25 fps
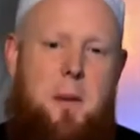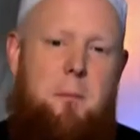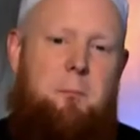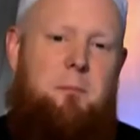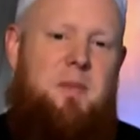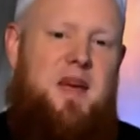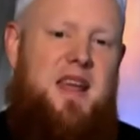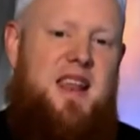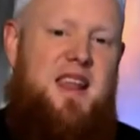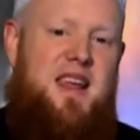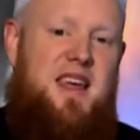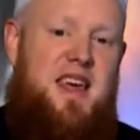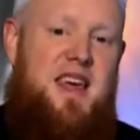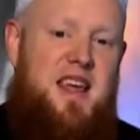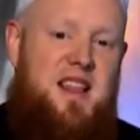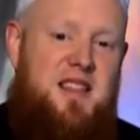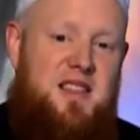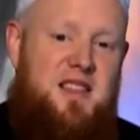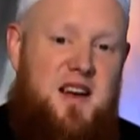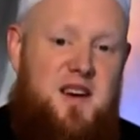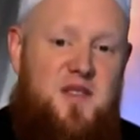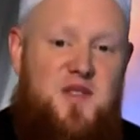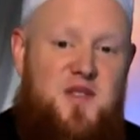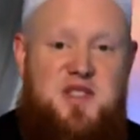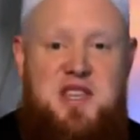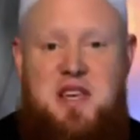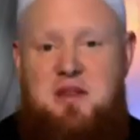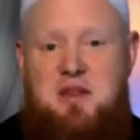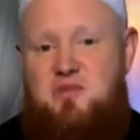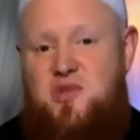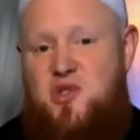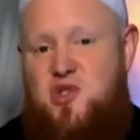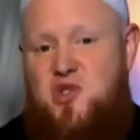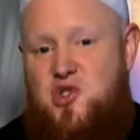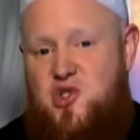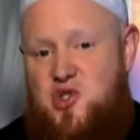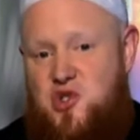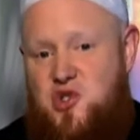Meaning he loves him
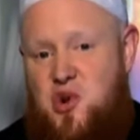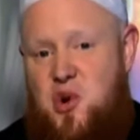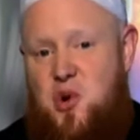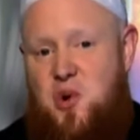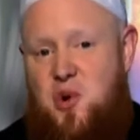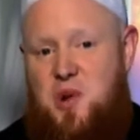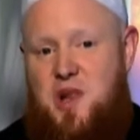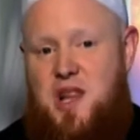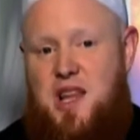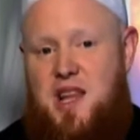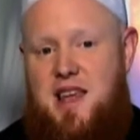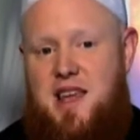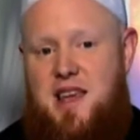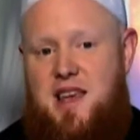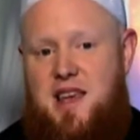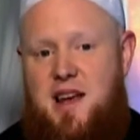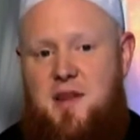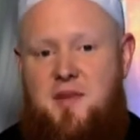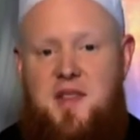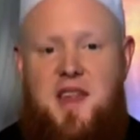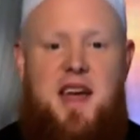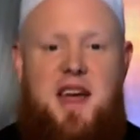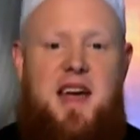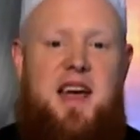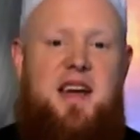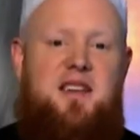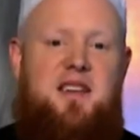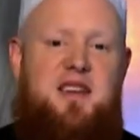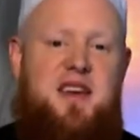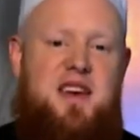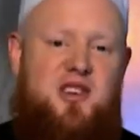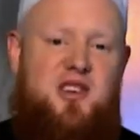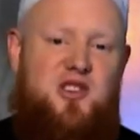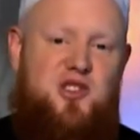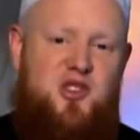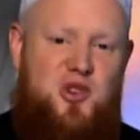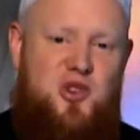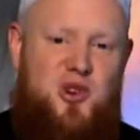solely and
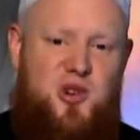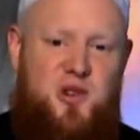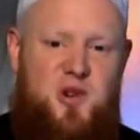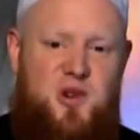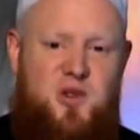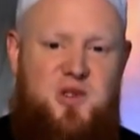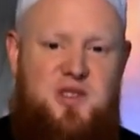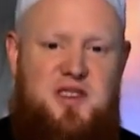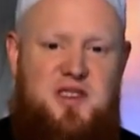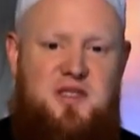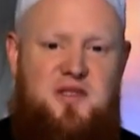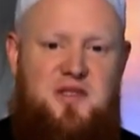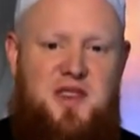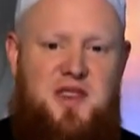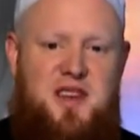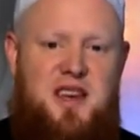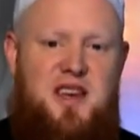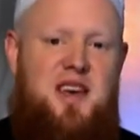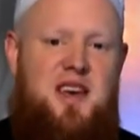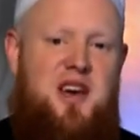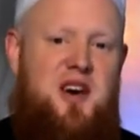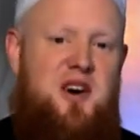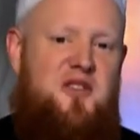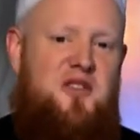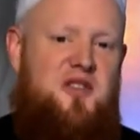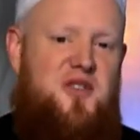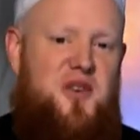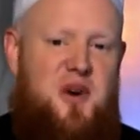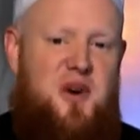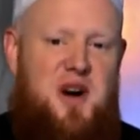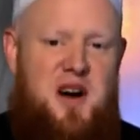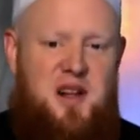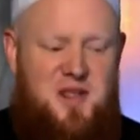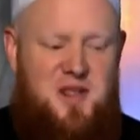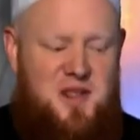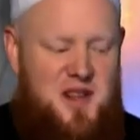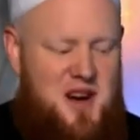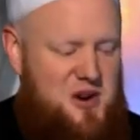exclusively for
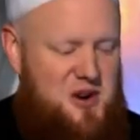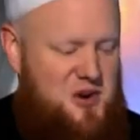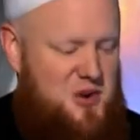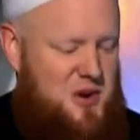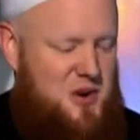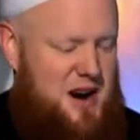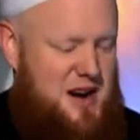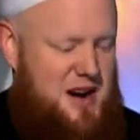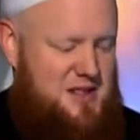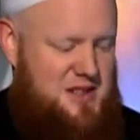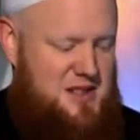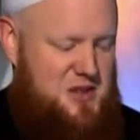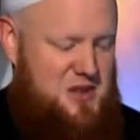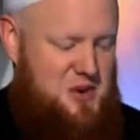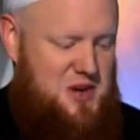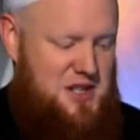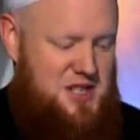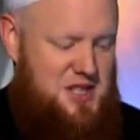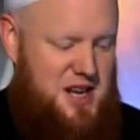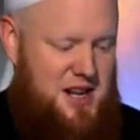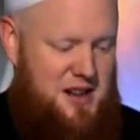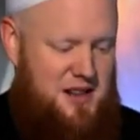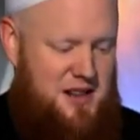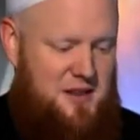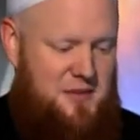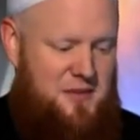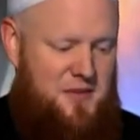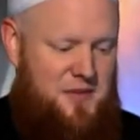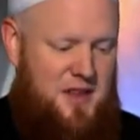Allah azza wa jal.